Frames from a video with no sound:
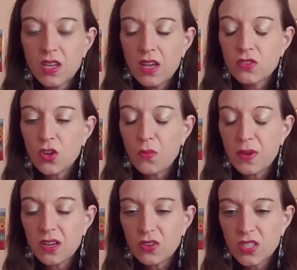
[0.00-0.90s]
Don't beat
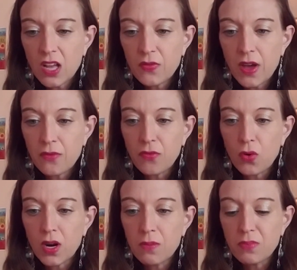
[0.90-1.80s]
yourself up for
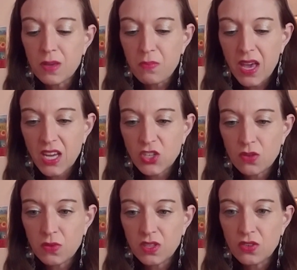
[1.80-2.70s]
it. Be patient
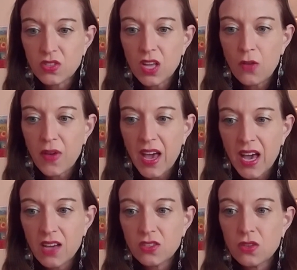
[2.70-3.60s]
with yourself
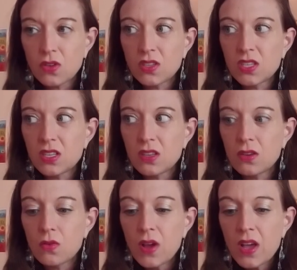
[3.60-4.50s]
as you continue